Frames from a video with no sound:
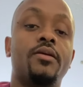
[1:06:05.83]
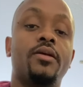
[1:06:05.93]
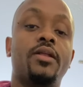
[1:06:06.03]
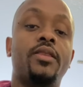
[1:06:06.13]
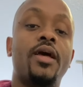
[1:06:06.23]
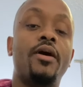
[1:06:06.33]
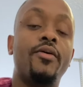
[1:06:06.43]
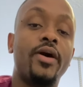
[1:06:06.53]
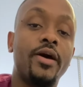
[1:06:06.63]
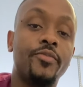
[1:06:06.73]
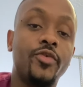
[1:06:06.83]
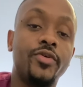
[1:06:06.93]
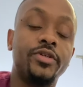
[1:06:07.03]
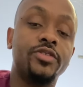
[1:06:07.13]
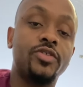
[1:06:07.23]
Now I'm
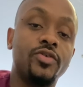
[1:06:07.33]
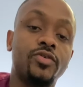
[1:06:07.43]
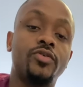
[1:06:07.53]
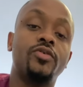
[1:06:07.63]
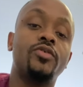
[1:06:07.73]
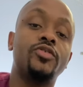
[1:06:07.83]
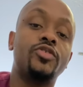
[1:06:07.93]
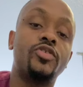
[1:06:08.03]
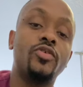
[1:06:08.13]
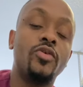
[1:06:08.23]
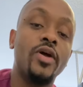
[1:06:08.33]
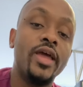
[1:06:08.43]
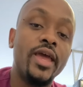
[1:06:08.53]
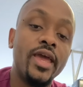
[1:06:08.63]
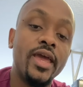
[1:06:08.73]
going to do
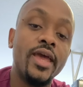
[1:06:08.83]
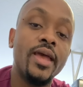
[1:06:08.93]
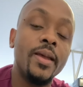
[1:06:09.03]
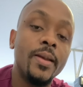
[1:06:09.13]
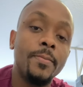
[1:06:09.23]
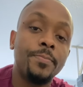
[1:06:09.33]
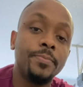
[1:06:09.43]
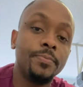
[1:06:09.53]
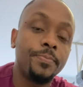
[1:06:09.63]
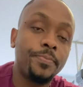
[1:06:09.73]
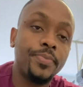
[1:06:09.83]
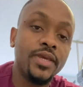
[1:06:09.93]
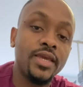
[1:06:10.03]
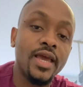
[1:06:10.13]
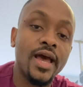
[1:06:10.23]

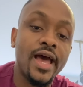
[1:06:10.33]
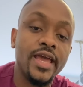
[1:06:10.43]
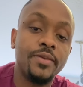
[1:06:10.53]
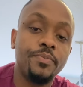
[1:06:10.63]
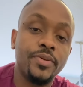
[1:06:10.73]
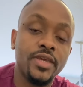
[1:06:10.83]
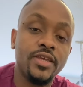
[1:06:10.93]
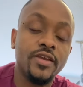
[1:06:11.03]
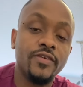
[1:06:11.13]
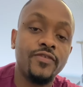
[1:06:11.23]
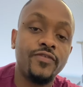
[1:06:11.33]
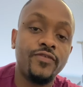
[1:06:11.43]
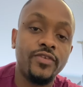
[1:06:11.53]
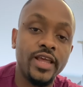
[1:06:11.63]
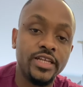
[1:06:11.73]
PIP
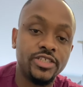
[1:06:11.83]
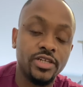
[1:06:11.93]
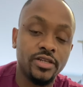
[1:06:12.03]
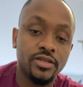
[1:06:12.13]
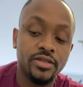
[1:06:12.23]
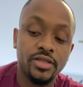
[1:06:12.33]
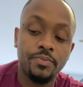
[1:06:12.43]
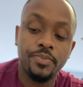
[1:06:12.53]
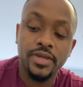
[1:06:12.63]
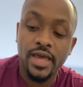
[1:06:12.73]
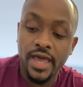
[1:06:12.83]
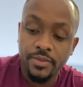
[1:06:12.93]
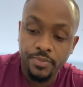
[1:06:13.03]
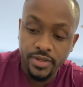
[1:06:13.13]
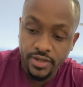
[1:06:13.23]
flexion, the
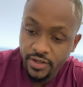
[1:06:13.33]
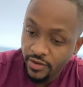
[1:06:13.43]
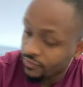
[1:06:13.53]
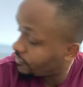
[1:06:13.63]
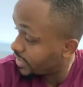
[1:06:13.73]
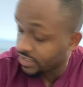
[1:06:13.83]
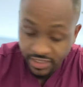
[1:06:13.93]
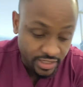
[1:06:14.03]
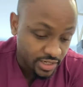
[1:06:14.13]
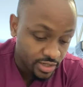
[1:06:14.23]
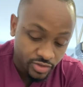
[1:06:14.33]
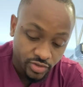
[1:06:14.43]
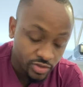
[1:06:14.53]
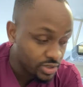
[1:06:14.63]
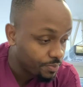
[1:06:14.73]
PIP flexion. Now to
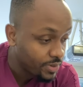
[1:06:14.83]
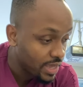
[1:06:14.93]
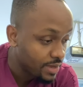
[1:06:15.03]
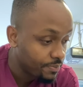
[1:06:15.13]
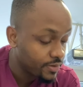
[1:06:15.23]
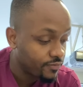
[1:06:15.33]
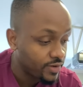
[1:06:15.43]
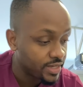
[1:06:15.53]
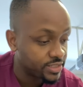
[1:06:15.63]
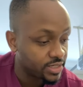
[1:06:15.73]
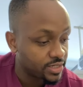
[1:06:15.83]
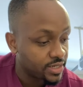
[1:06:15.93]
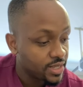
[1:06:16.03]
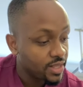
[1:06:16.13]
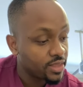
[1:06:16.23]
do the PIP flexion,
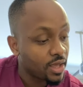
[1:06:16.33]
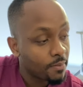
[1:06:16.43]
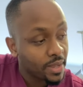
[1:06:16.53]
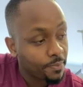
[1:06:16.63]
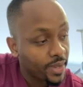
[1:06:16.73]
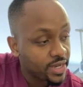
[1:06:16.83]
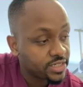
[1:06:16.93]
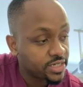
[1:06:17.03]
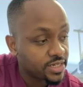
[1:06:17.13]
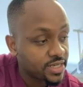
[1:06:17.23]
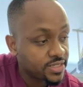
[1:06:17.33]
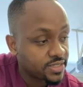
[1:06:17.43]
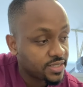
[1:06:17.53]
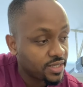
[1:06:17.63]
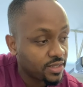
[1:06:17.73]
now my patient
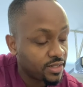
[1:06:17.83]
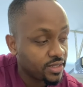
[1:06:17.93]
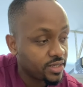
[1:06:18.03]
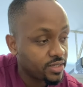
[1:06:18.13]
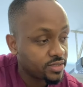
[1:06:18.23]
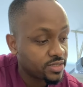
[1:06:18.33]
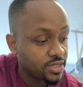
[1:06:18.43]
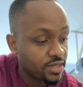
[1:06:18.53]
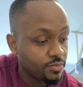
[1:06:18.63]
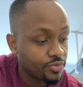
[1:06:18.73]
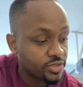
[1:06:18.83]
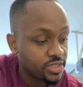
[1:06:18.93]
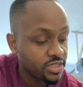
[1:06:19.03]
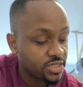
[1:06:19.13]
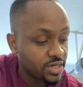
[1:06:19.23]
is still in sitting
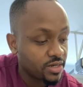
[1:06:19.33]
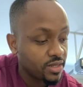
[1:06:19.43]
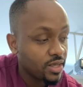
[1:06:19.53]
position,